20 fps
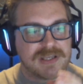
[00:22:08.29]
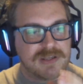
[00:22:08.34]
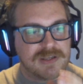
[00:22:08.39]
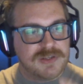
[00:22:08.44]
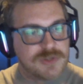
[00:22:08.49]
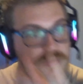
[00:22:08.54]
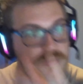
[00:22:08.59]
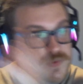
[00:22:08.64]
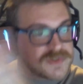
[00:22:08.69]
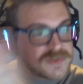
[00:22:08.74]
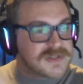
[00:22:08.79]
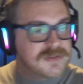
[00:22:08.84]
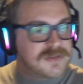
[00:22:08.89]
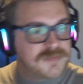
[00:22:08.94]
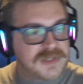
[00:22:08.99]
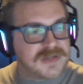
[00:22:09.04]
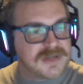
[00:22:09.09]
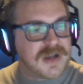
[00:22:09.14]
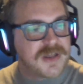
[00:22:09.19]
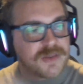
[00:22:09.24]
use
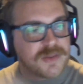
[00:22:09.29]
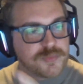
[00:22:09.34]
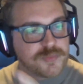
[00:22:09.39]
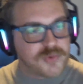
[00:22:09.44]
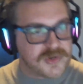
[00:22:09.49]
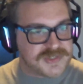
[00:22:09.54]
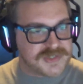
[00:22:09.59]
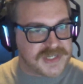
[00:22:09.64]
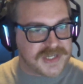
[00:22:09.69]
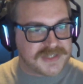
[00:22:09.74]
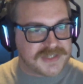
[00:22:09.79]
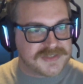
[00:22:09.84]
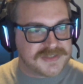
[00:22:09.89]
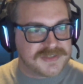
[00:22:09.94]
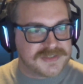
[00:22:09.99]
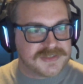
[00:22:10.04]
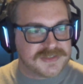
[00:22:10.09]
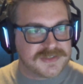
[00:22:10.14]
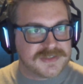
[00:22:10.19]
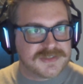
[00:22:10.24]
them in other
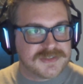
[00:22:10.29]
projects.